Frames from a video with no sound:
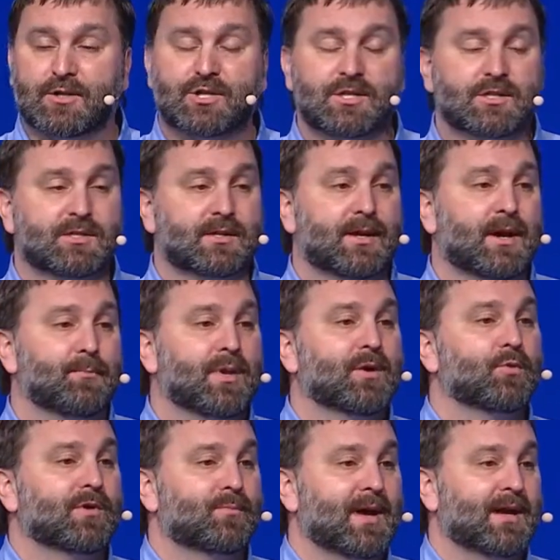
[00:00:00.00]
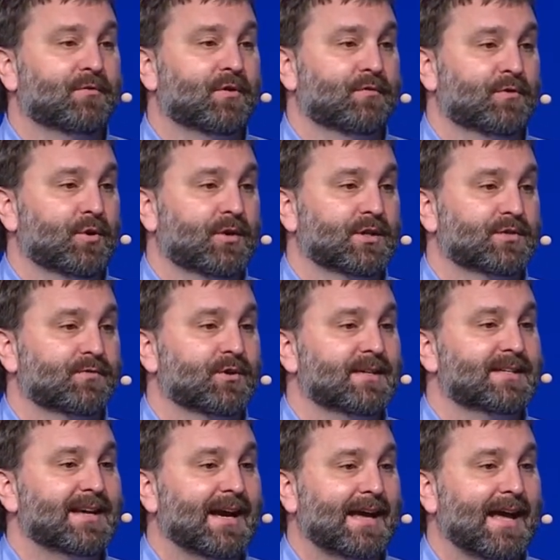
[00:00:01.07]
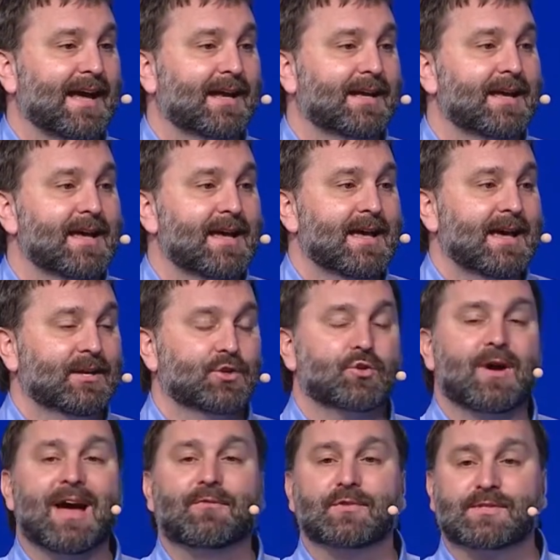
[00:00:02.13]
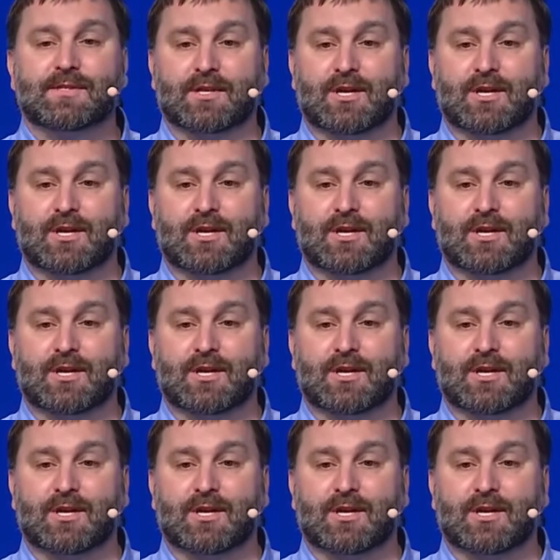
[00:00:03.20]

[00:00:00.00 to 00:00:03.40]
She's been with Benefitfocus for a decade and travels the